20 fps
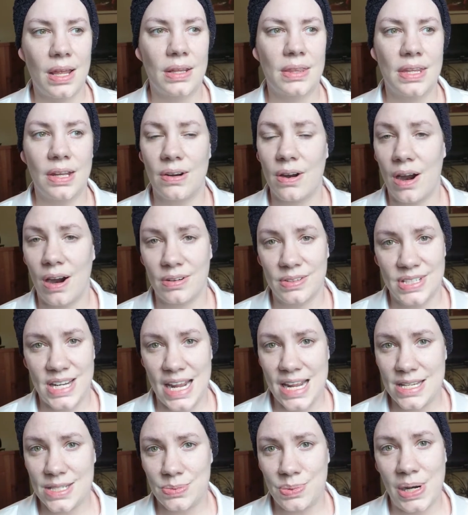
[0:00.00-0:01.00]
There are
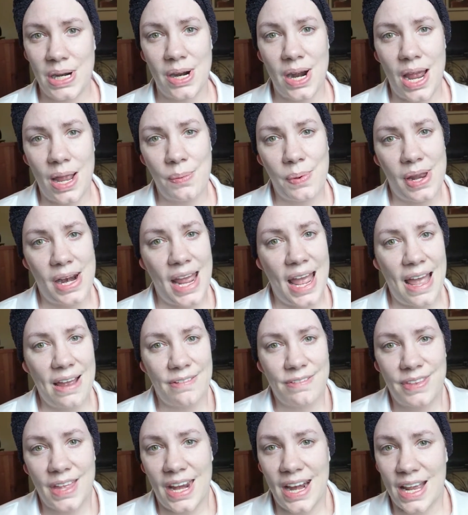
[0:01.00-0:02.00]
days where I want to
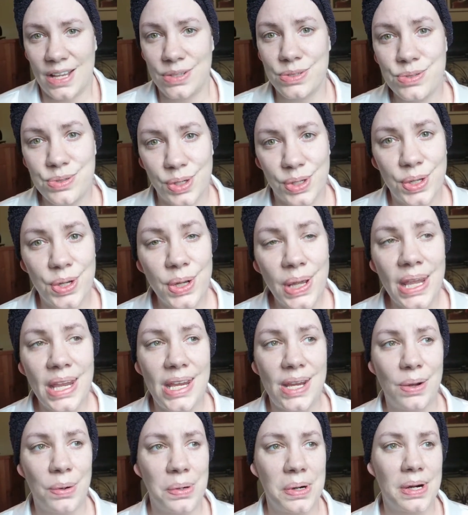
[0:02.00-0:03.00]
have that extra
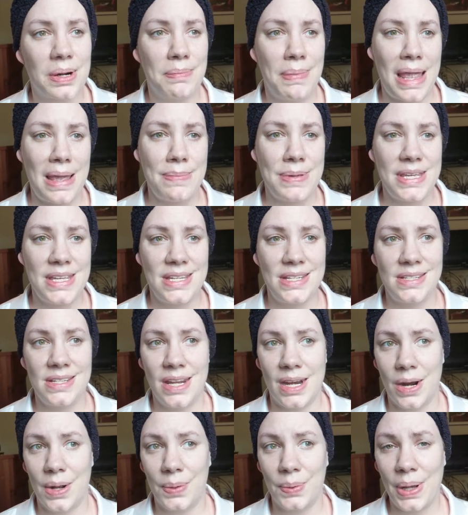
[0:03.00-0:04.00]
cookie or maybe,
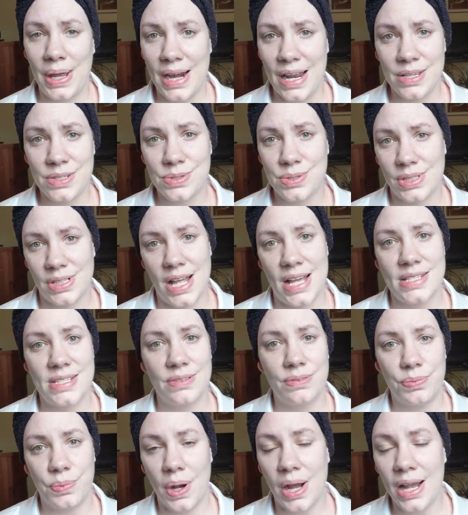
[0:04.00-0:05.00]
an extra glass
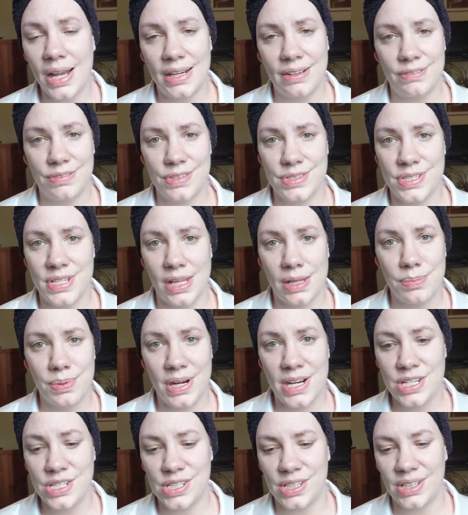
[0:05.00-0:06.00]
of wine for
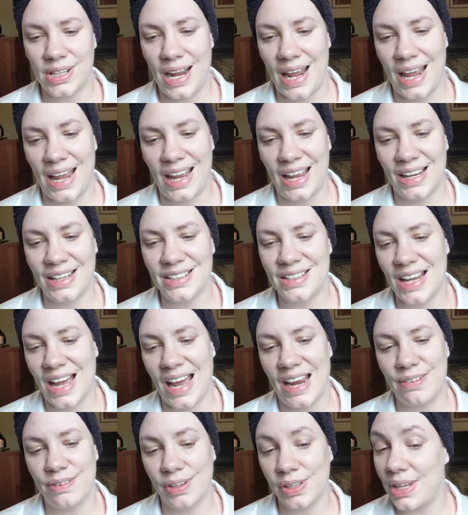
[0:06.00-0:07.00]
celebration, and
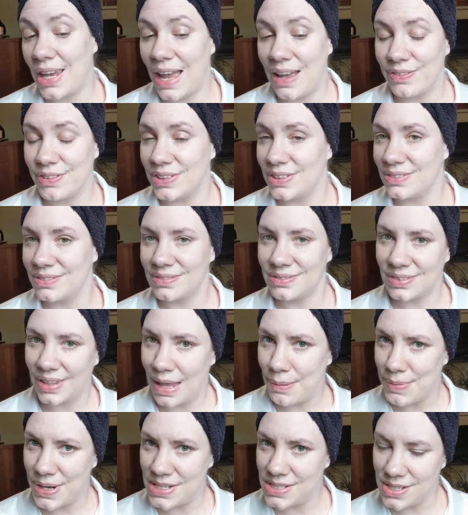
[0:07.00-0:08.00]
I really haven't
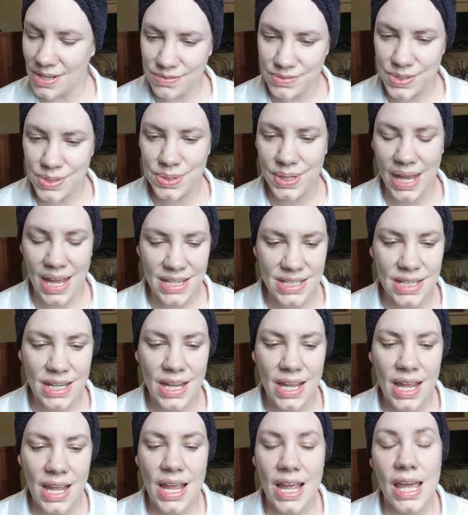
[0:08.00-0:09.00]
let myself do that.
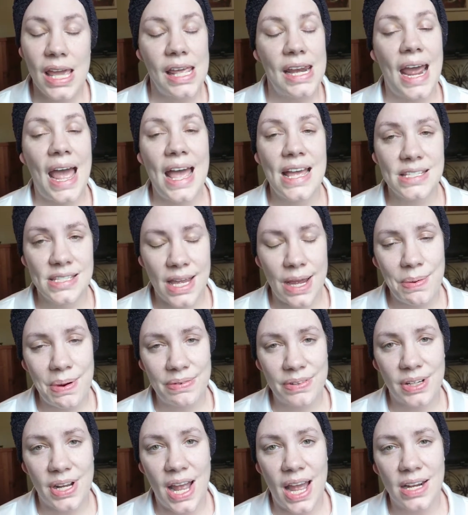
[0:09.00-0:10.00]
It has,
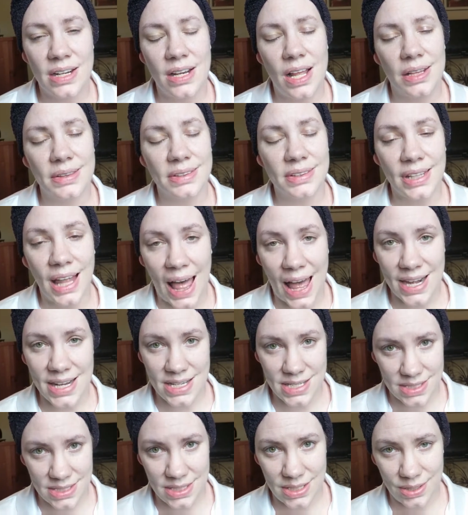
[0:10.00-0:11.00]
however, gotten a lot
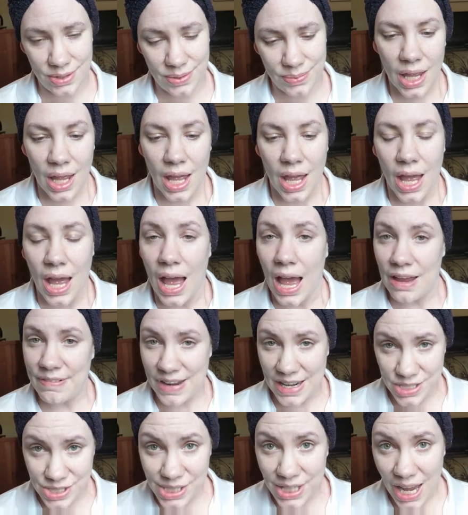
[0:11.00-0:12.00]
easier. I've
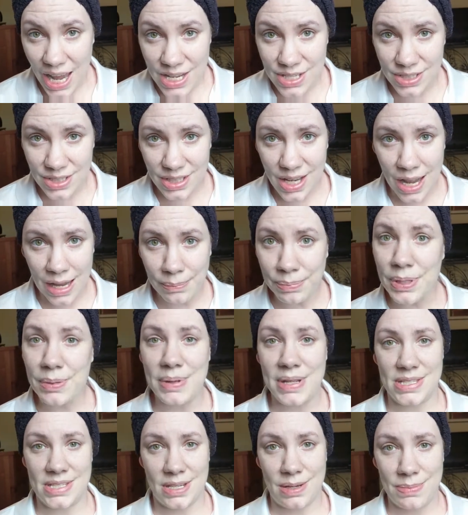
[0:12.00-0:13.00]
actually gotten
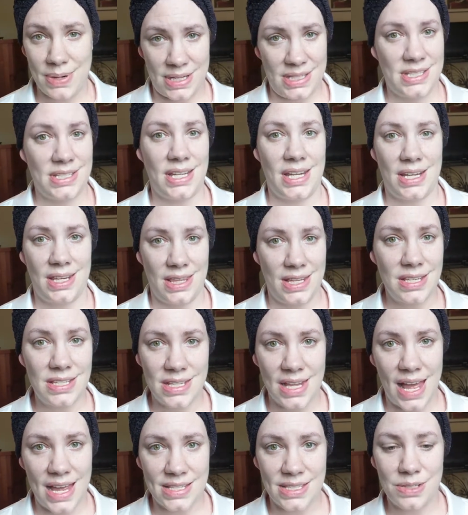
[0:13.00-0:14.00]
compliments on my skin this
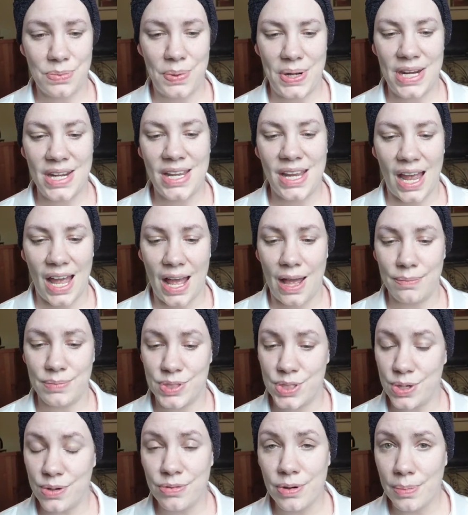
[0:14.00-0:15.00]
last week,
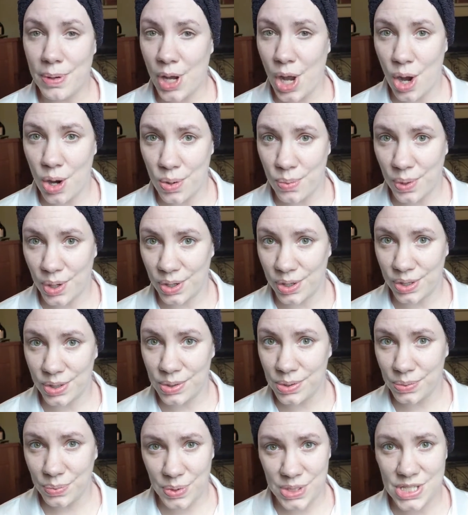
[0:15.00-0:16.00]
2 from a
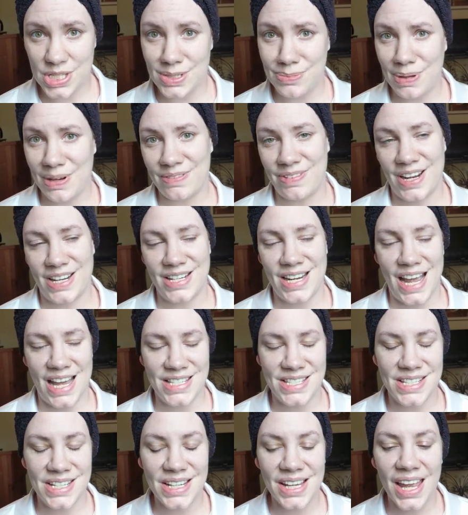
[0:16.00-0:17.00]
coworker, which has been
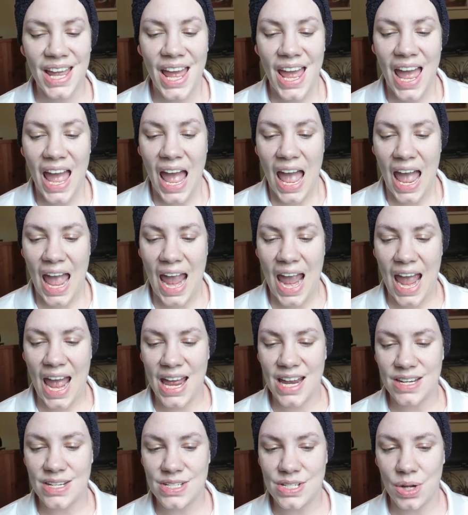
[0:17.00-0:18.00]
fantastic,
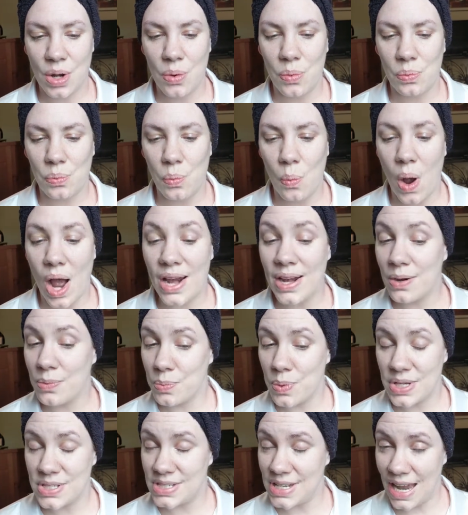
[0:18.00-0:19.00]
and 1
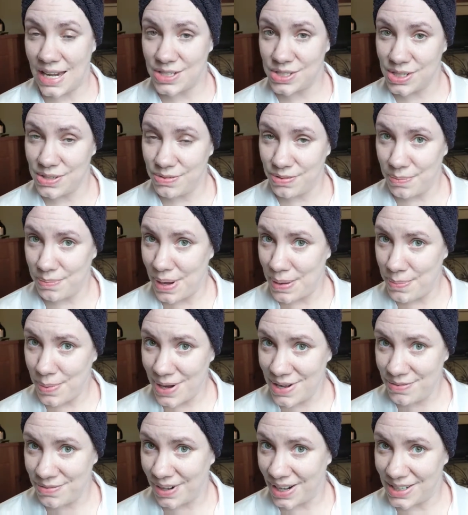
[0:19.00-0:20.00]
was actually from my
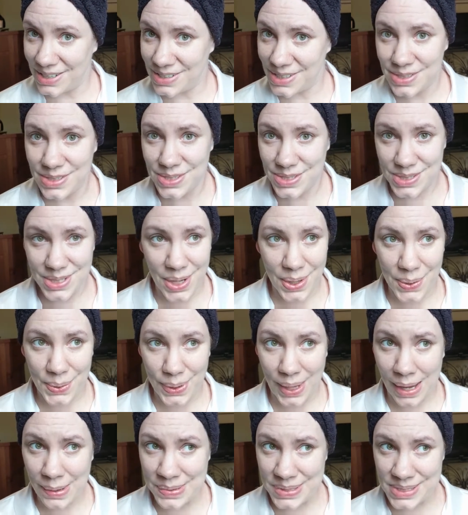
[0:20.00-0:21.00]
boyfriend. So
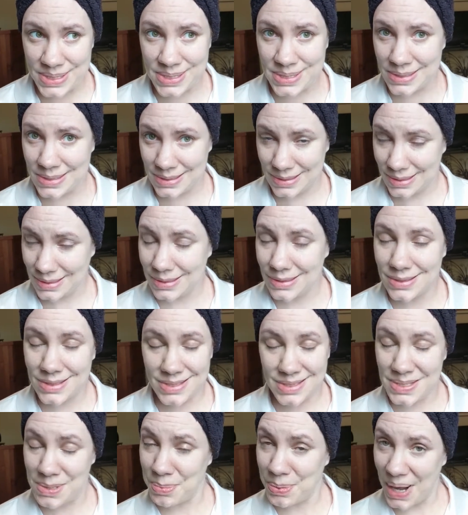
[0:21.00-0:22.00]
that was
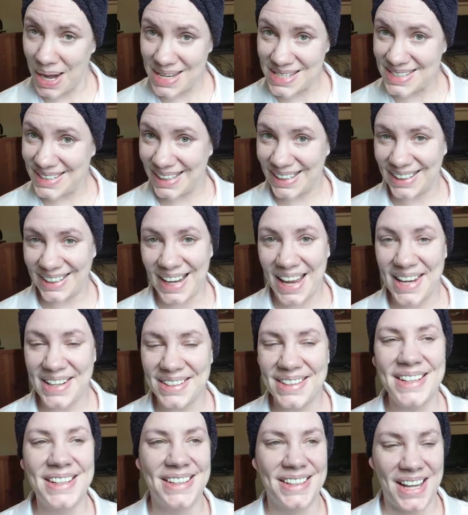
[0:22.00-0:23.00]
surprising
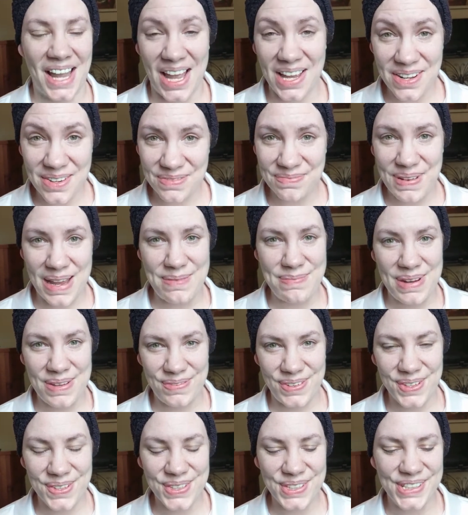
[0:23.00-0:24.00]
and kind of made me
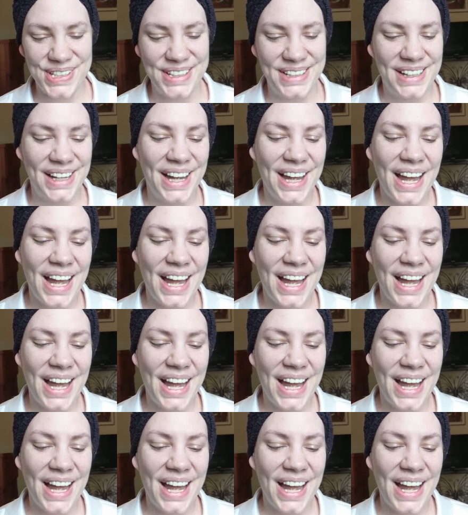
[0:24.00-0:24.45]
feel good.